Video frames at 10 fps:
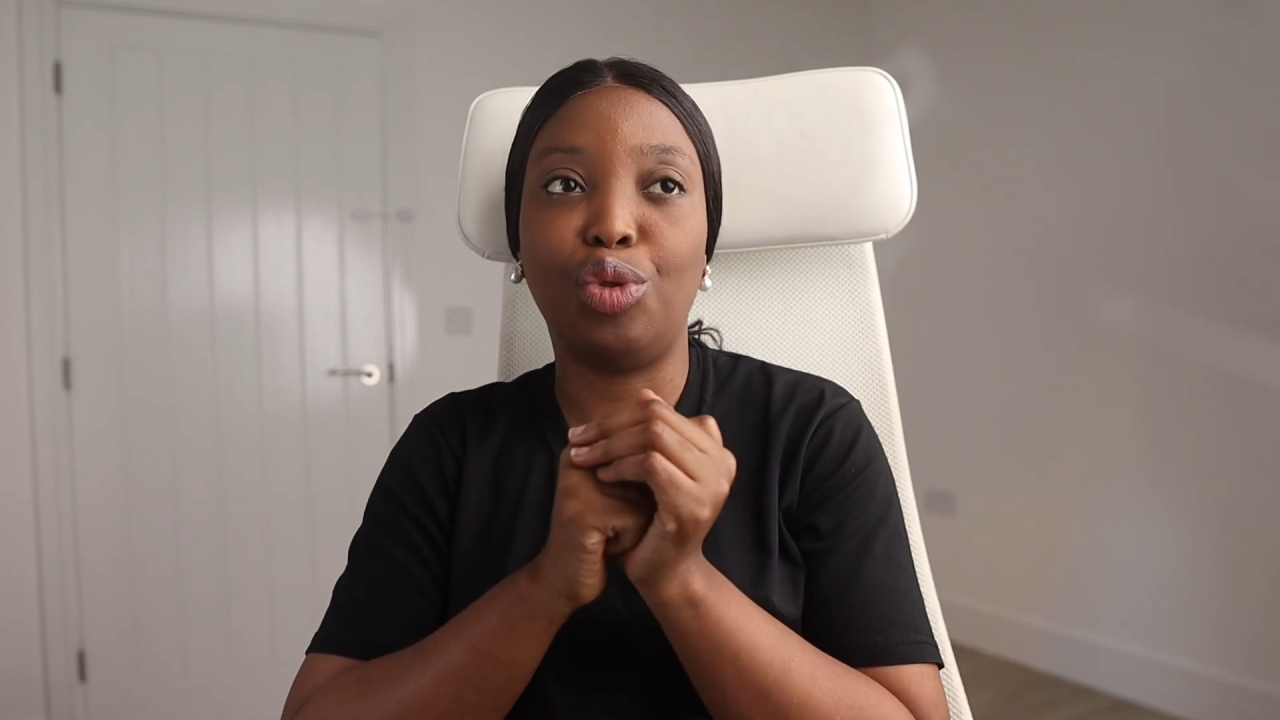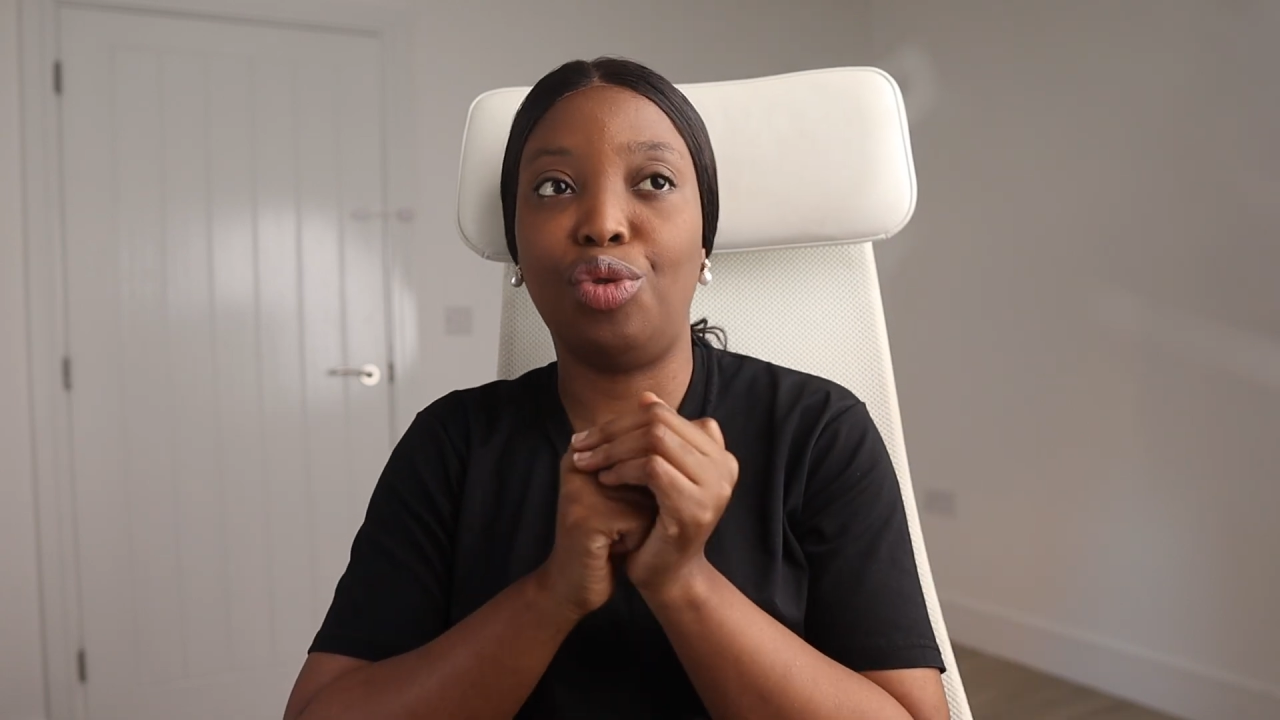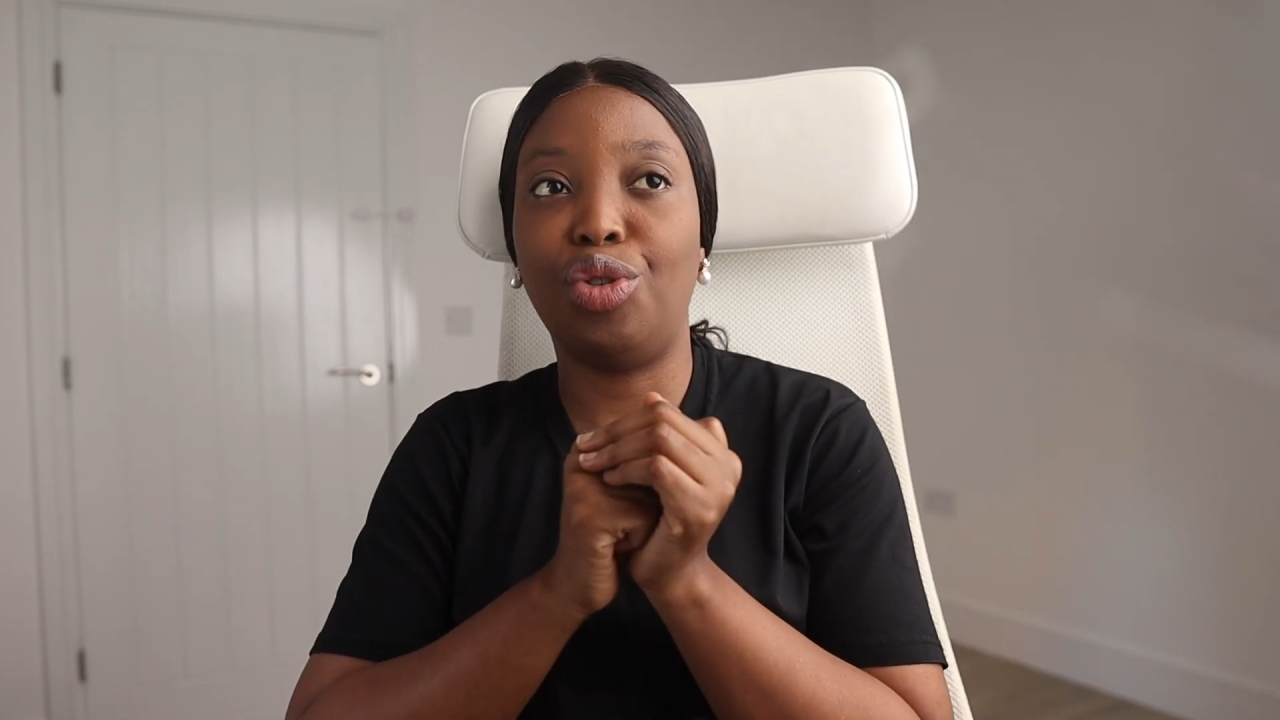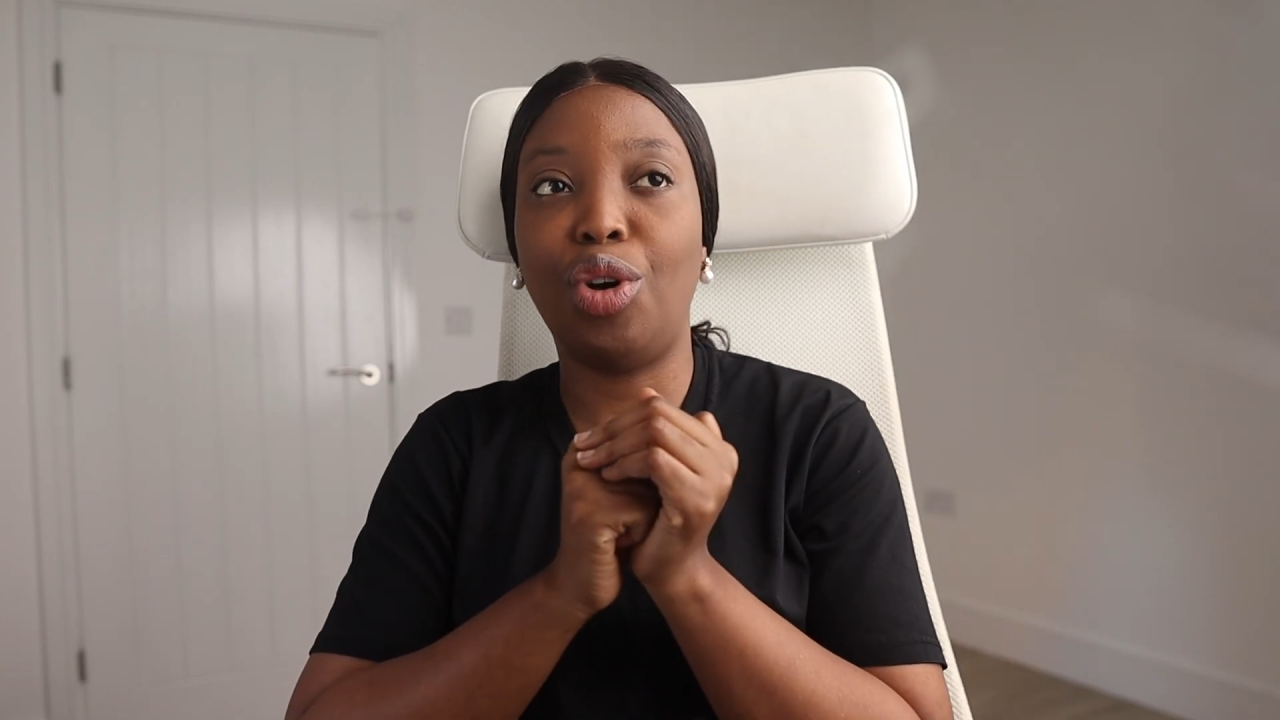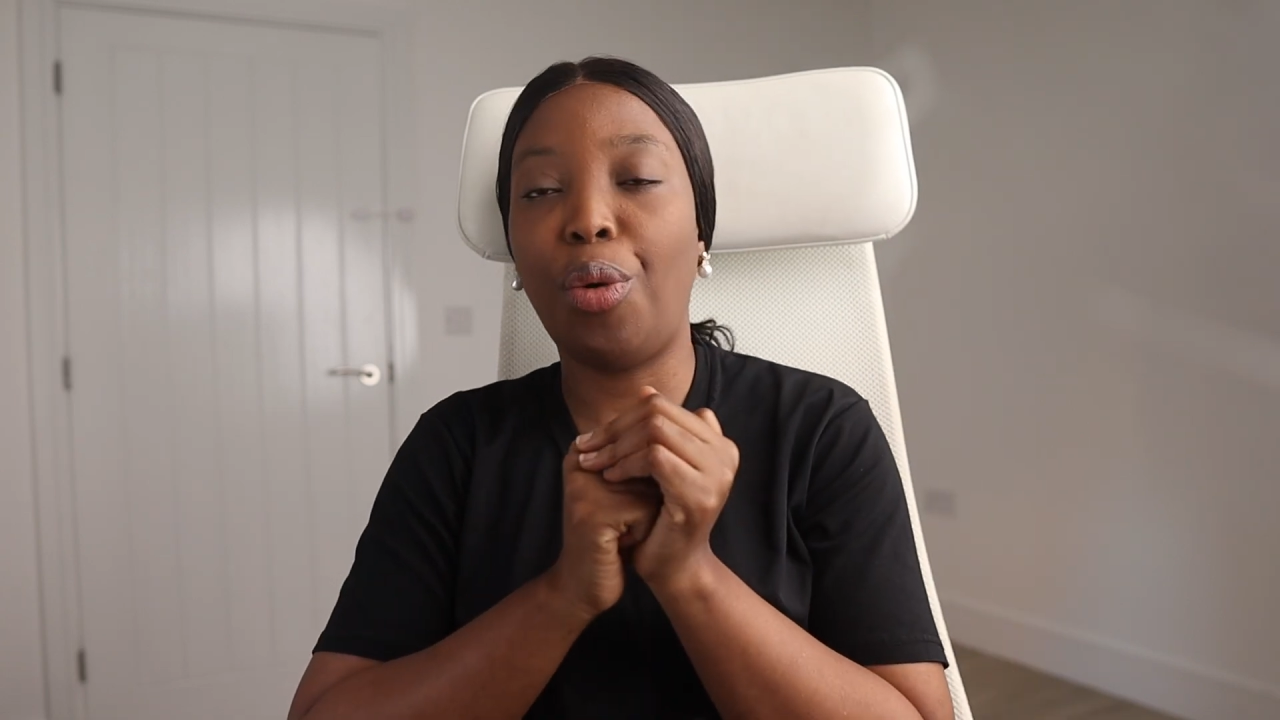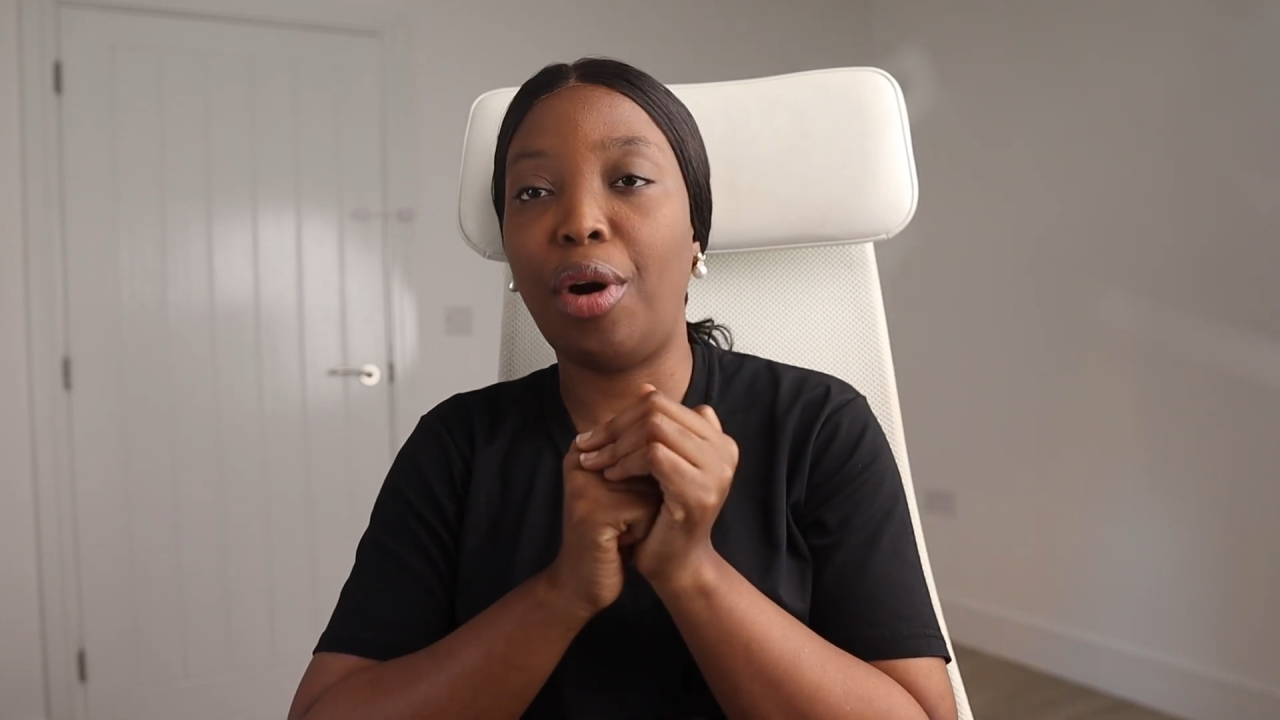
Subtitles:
So you're not